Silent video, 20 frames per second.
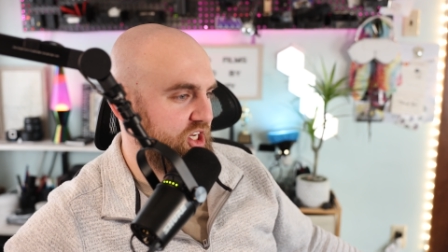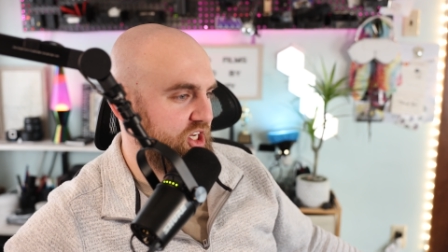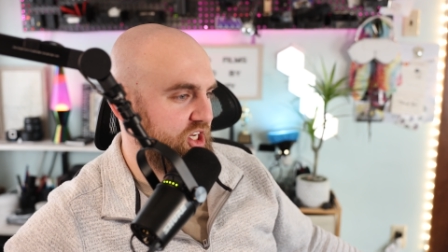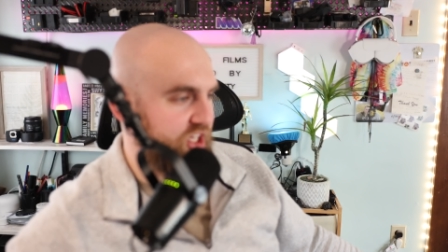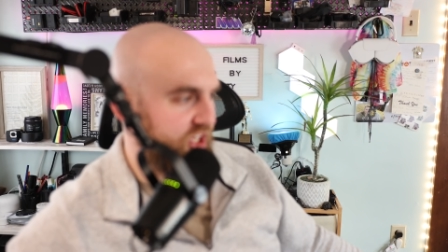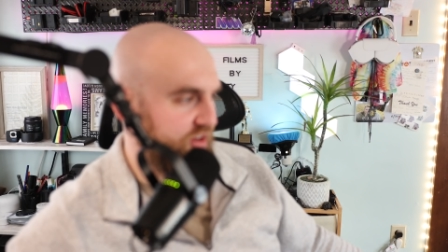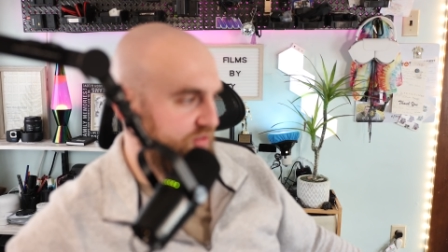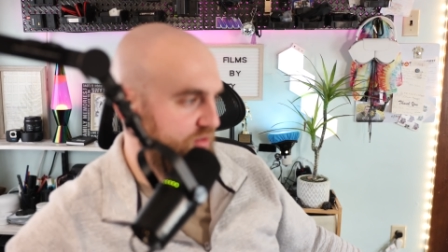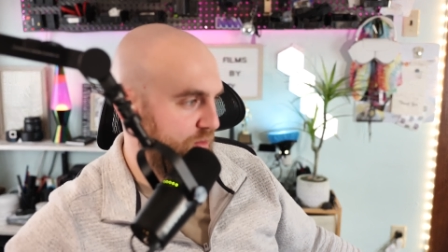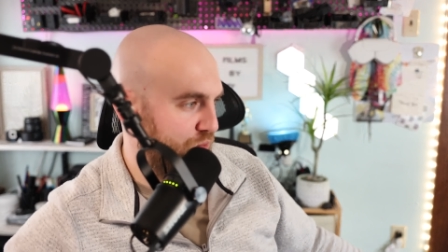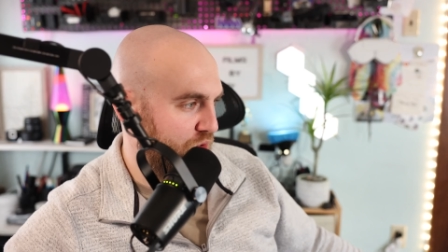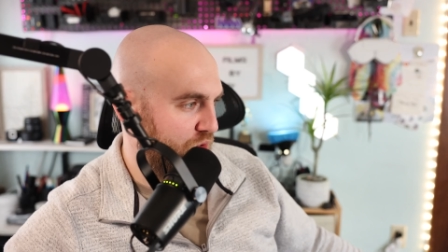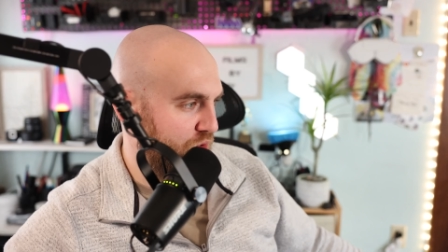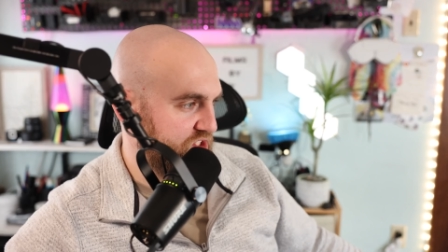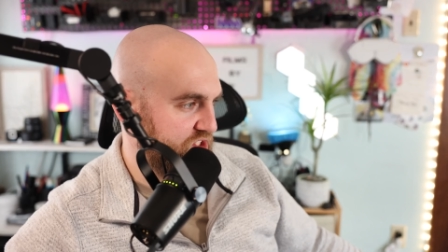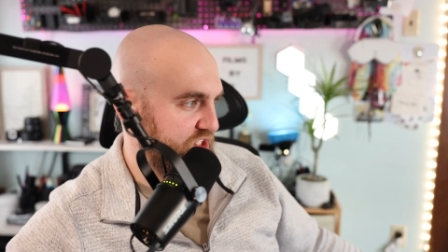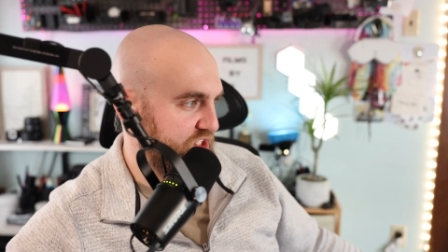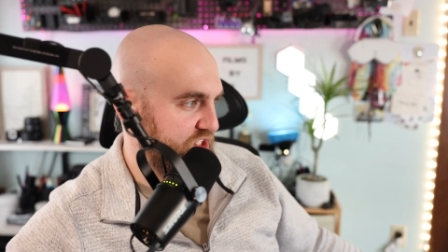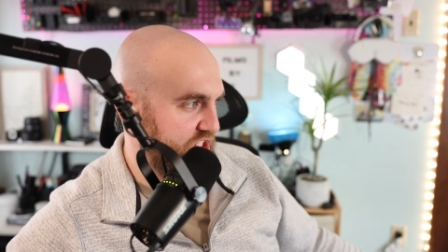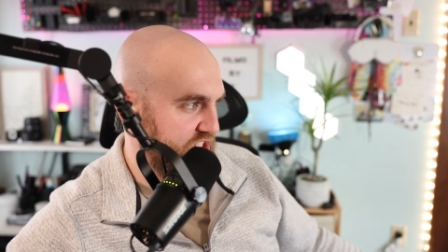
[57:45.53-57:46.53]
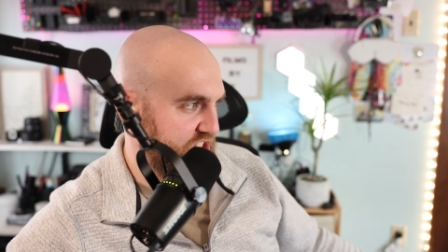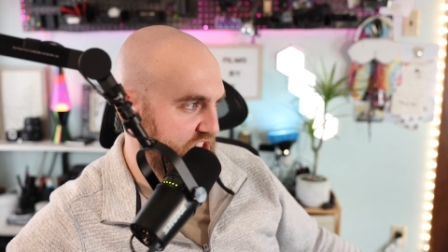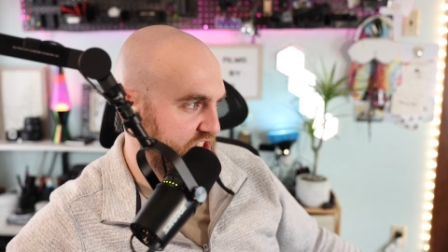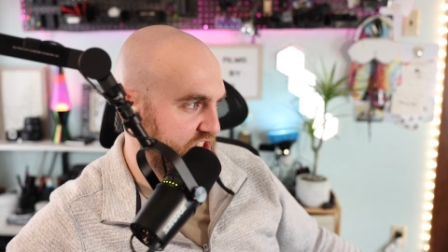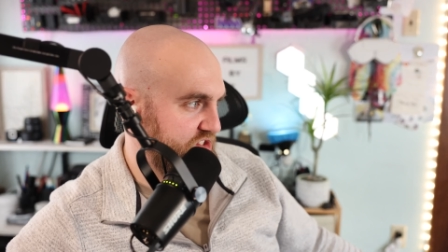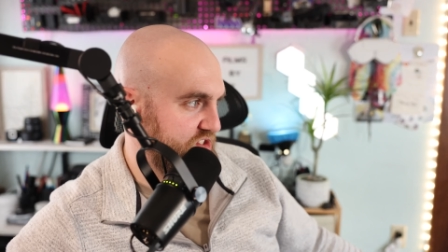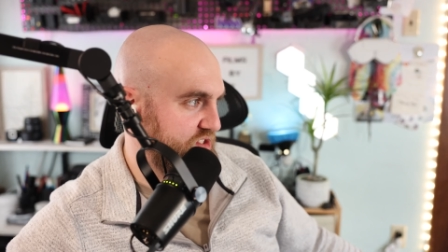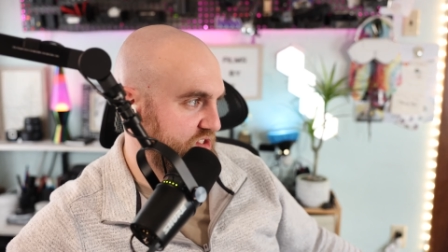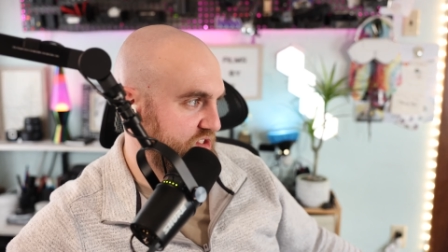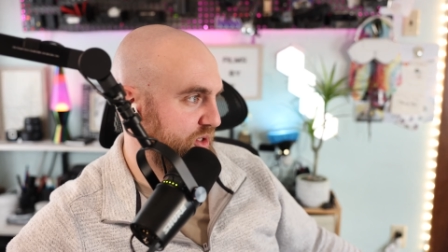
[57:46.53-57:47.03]
like if I'm washing dishes
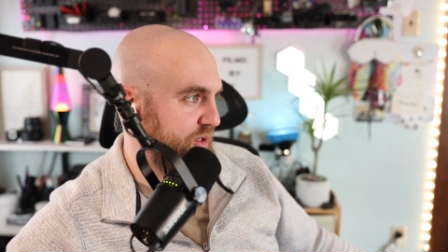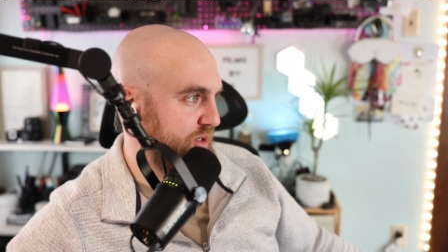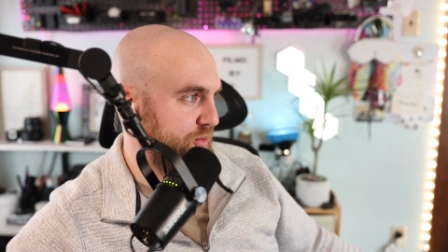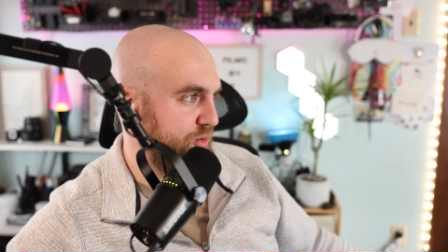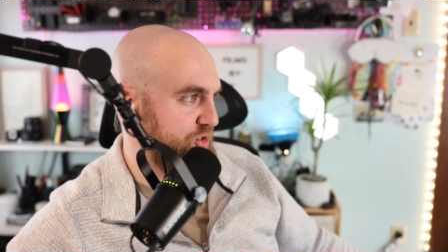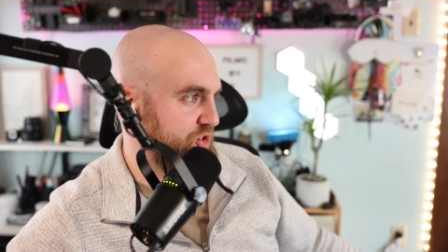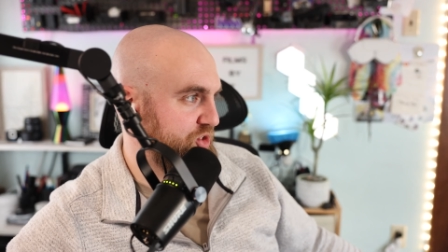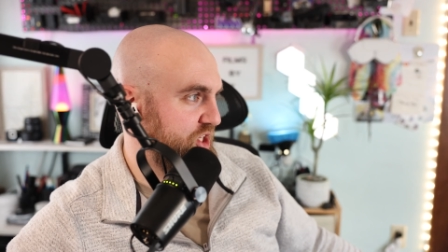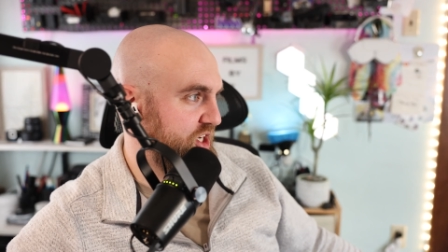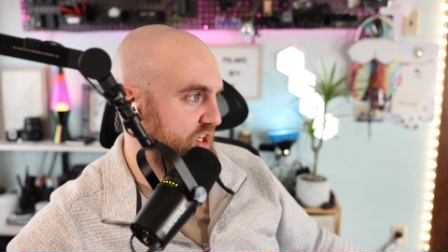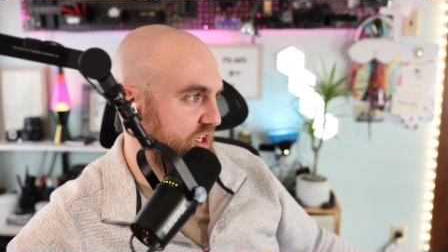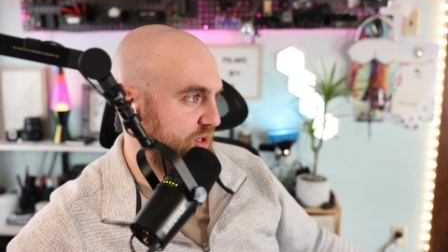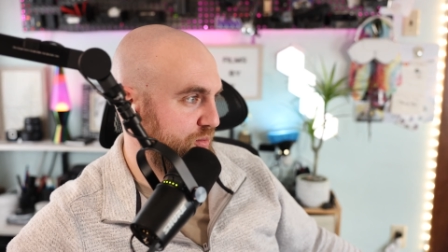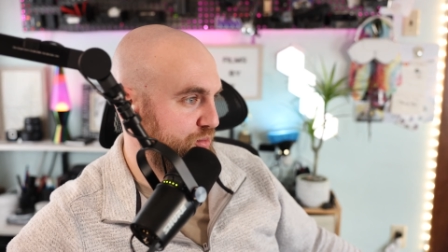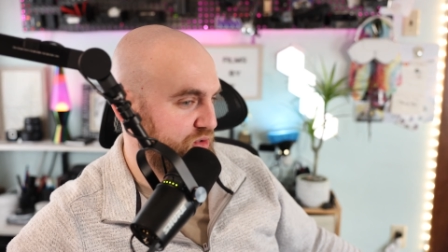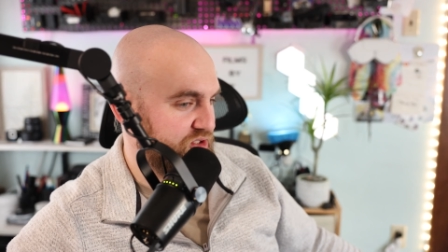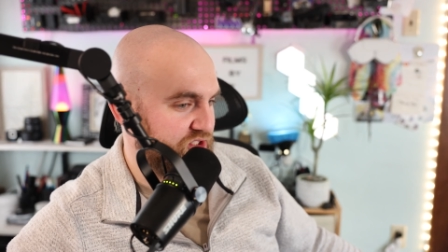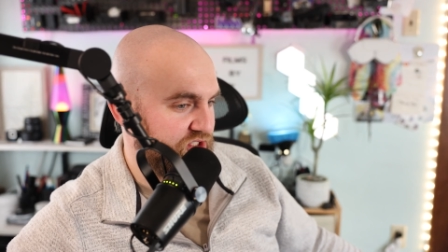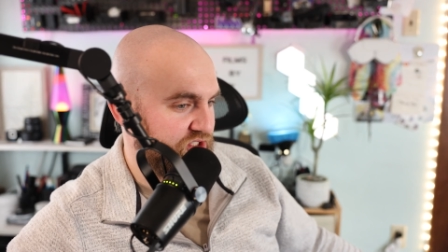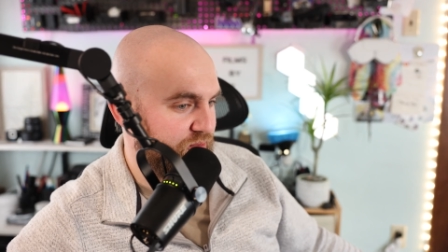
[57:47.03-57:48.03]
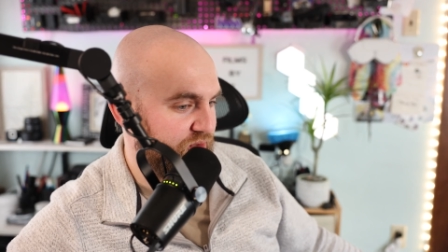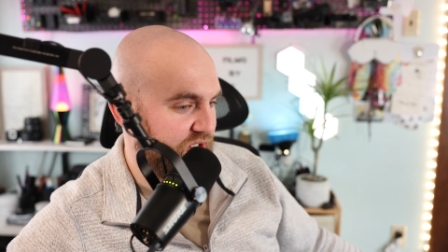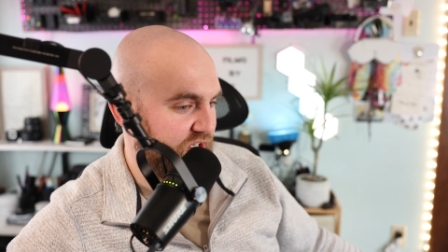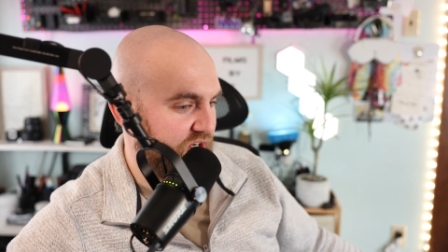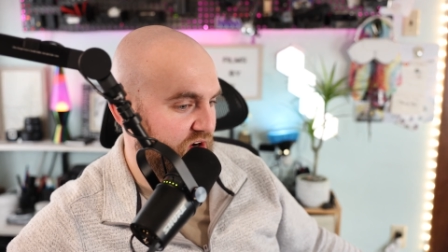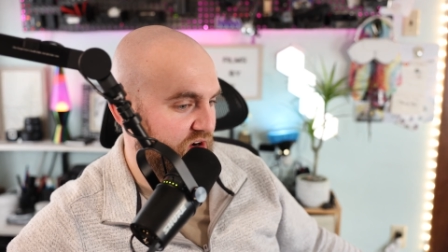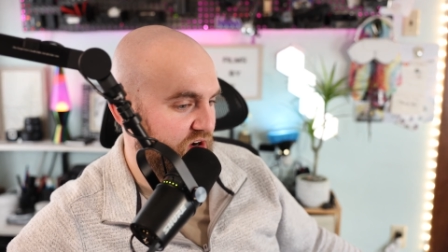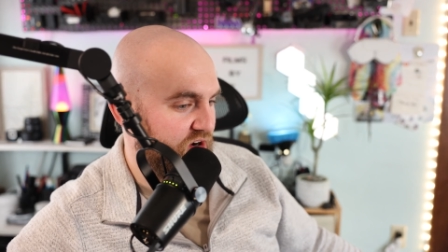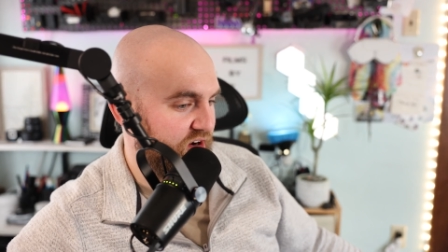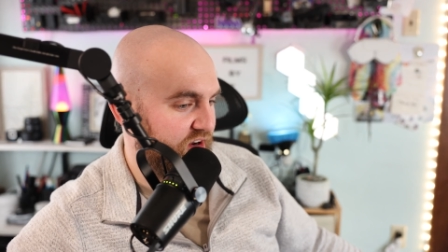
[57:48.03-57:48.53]
or something, I'm always trying to like put something
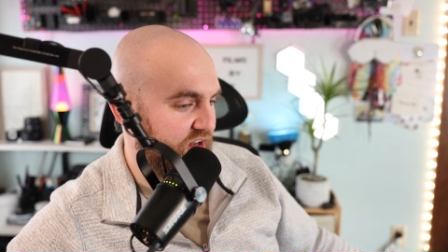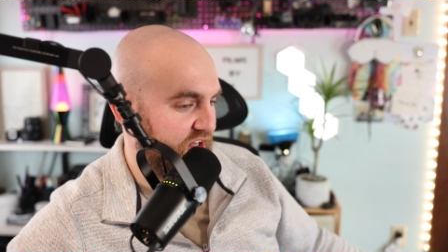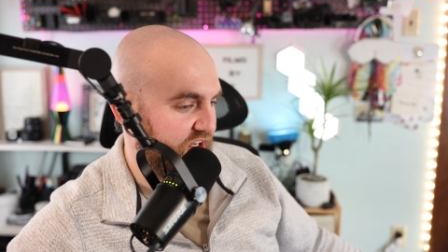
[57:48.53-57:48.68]
on,